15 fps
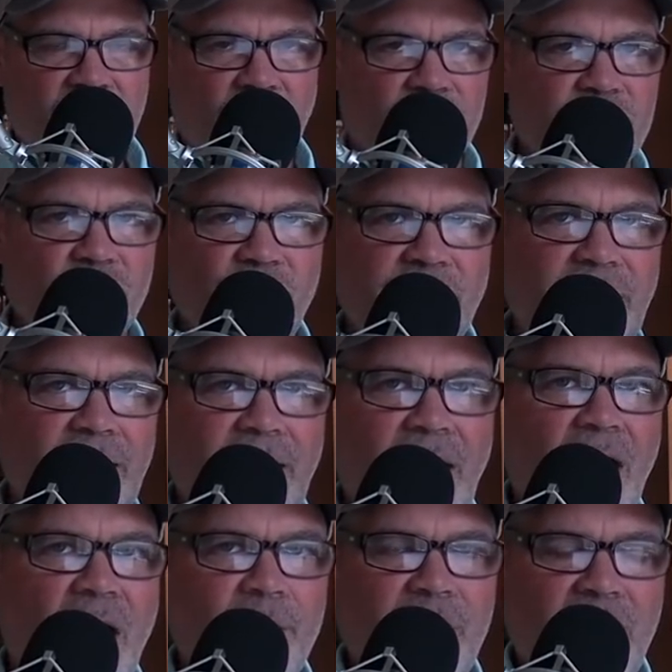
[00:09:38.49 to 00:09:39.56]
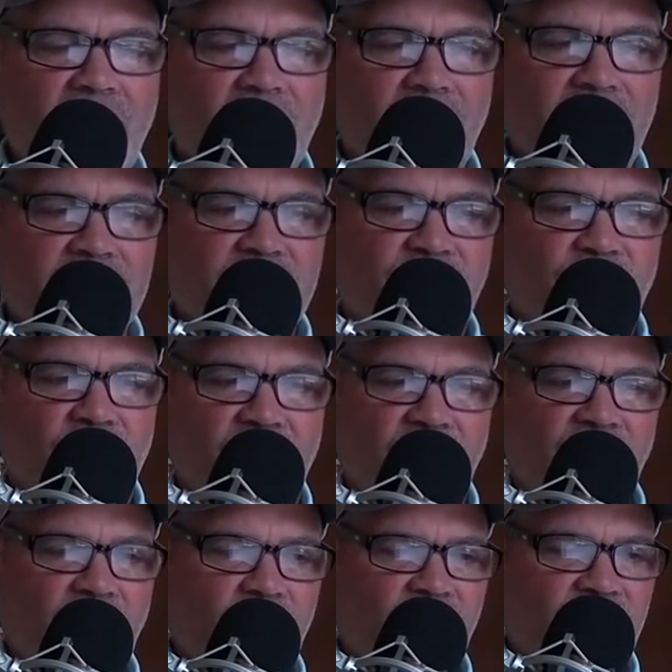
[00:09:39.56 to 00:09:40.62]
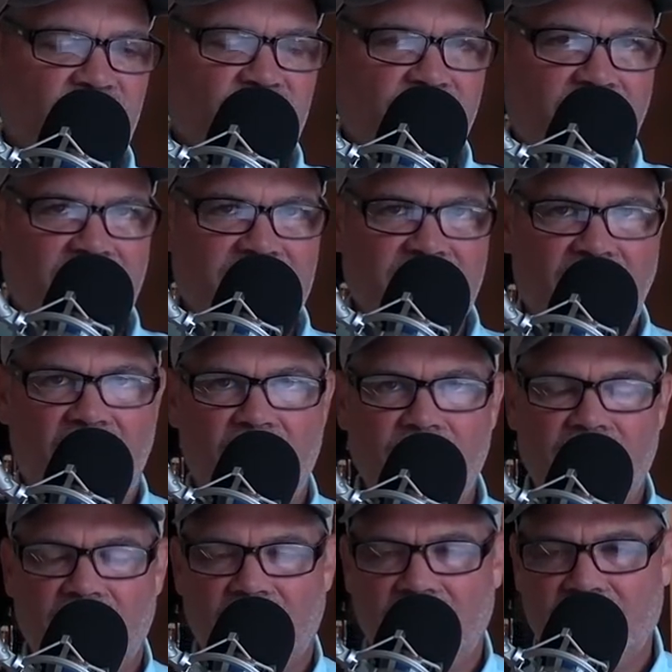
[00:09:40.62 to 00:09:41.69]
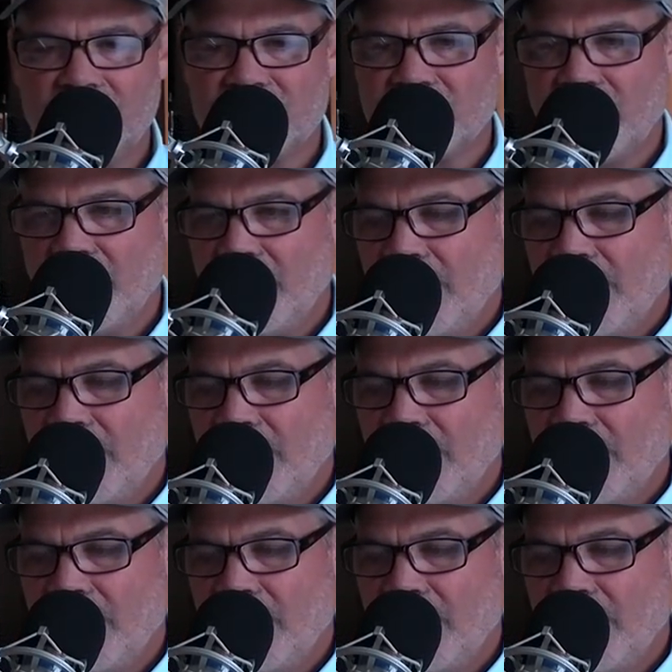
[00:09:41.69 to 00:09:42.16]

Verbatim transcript: Also look at common areas. If you're in a subdivision that has common areas,